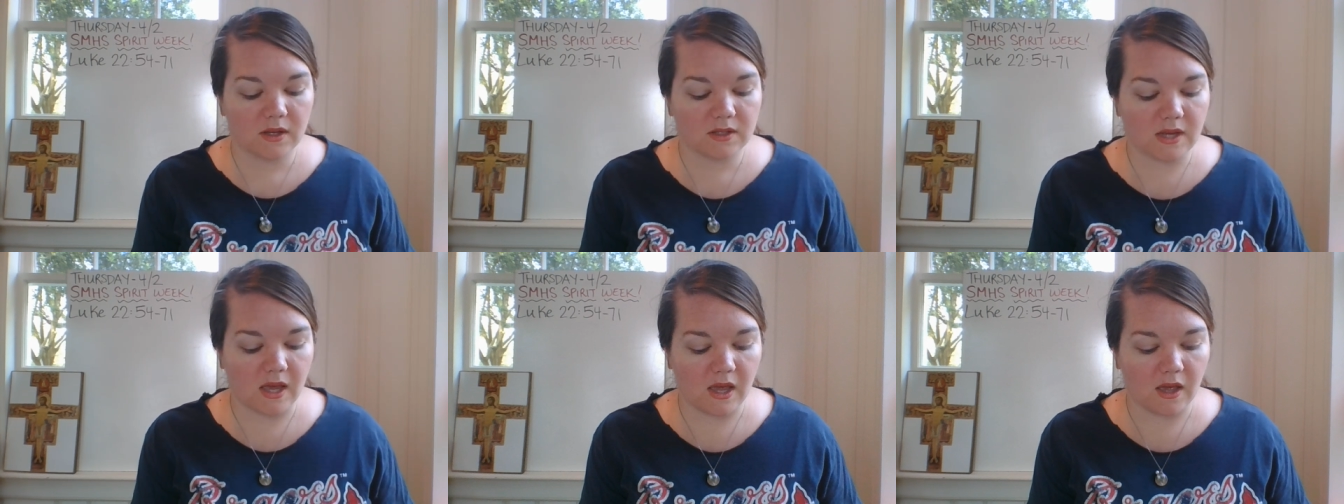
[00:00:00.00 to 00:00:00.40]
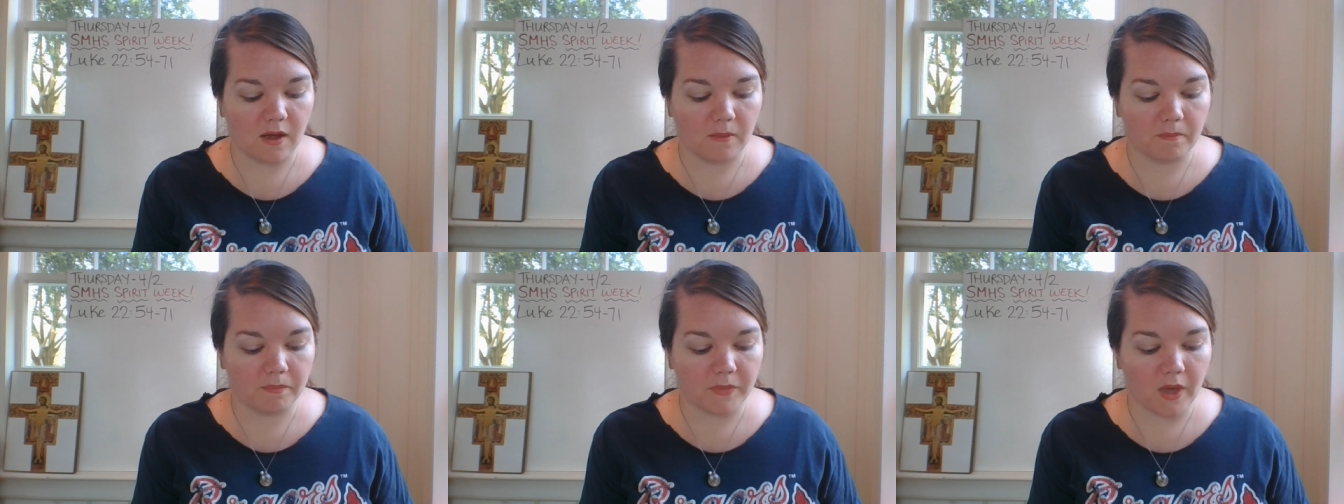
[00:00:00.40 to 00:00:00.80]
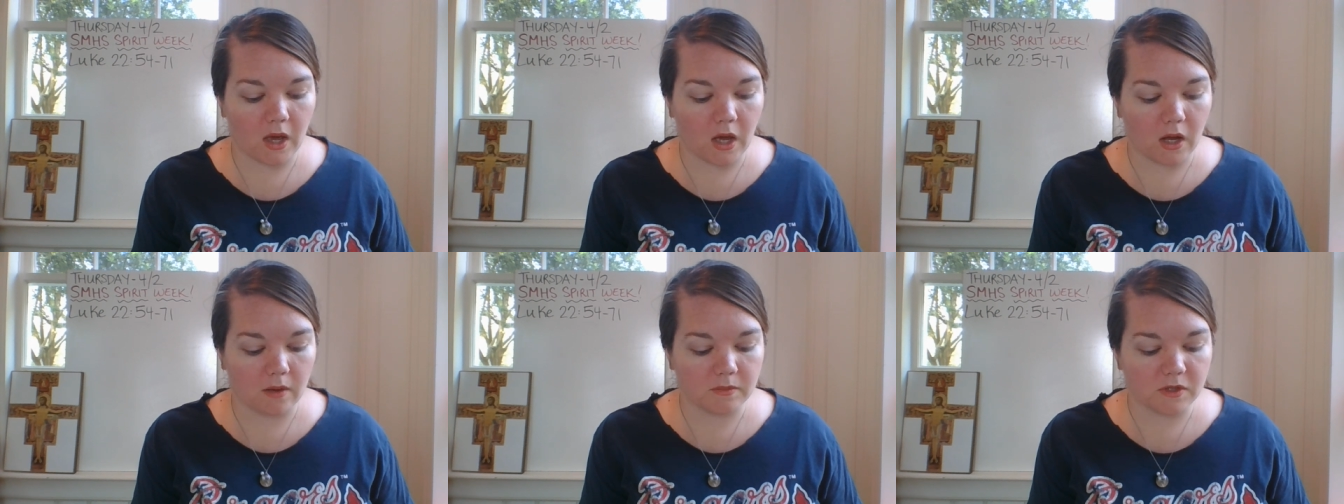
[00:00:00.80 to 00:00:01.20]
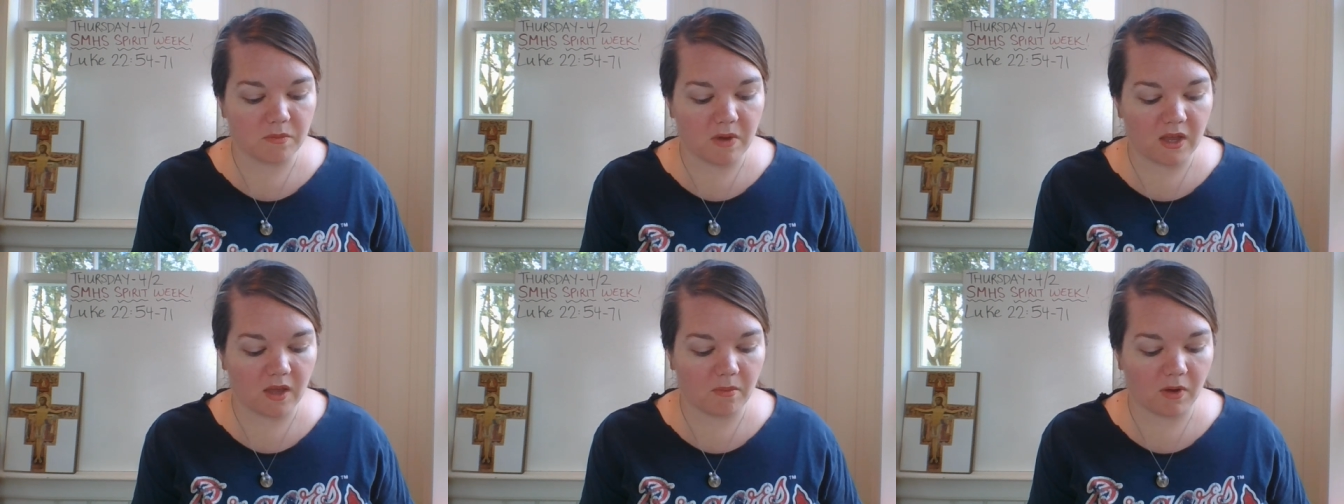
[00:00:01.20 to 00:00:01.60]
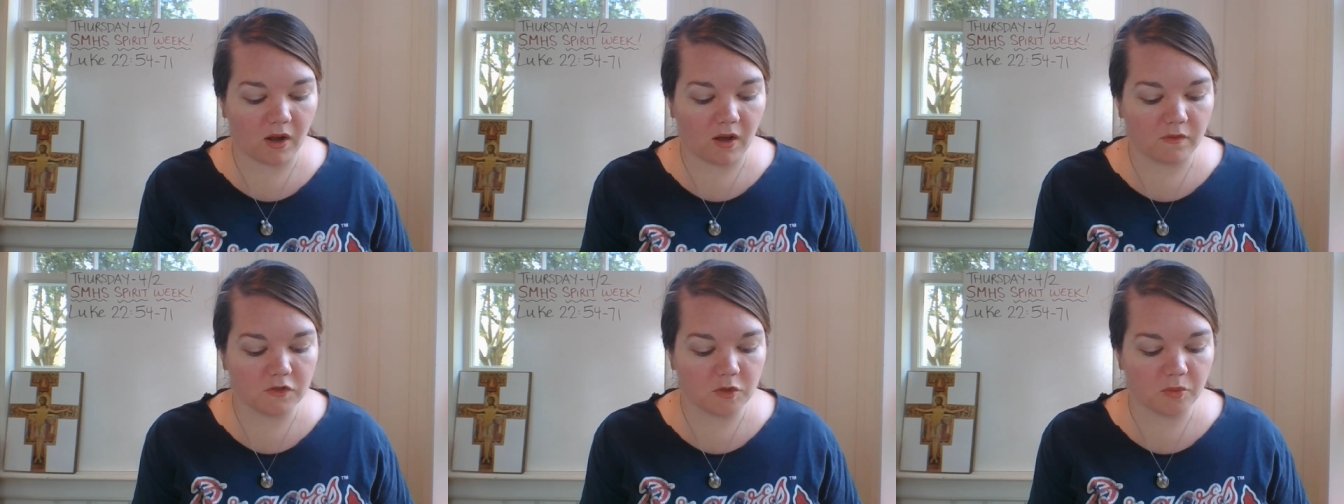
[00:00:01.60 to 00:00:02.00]
to him um, to make him
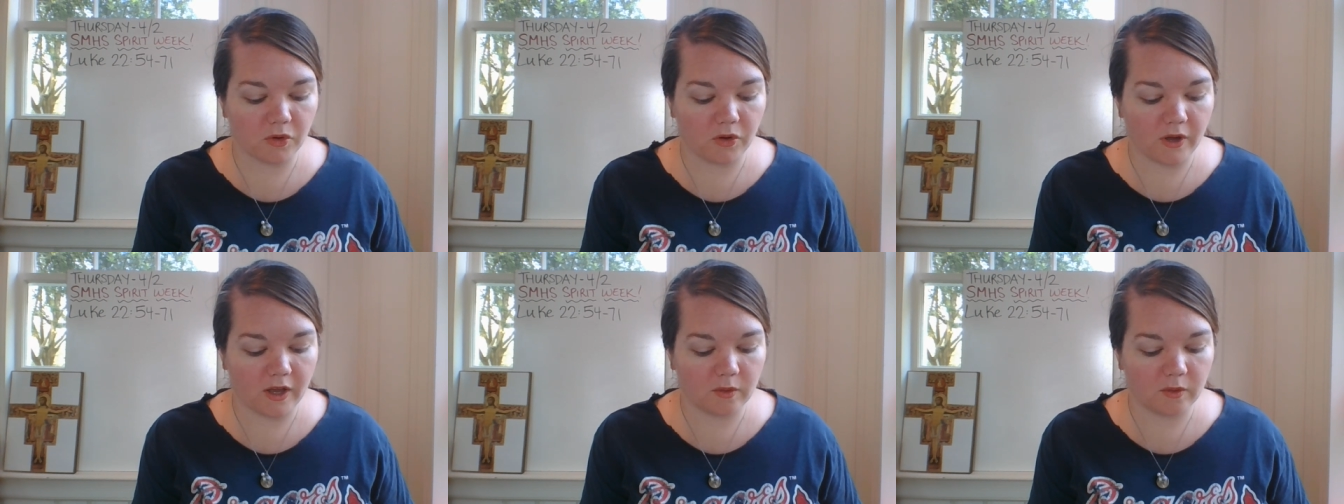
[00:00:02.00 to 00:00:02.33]
uncomfortable.